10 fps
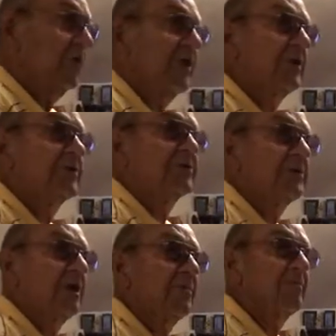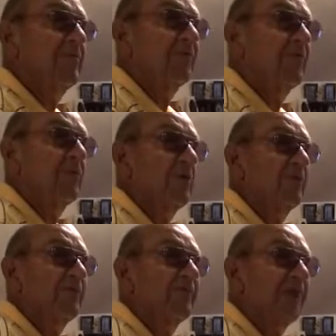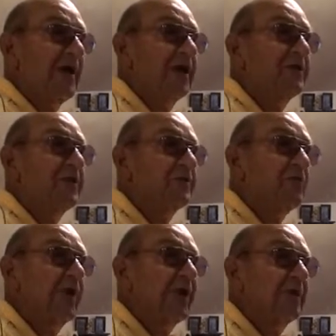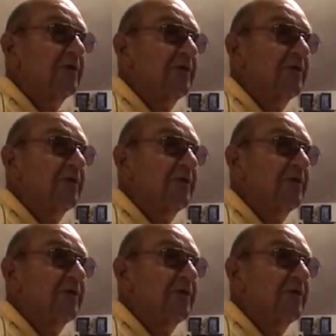Green stopped before following the track.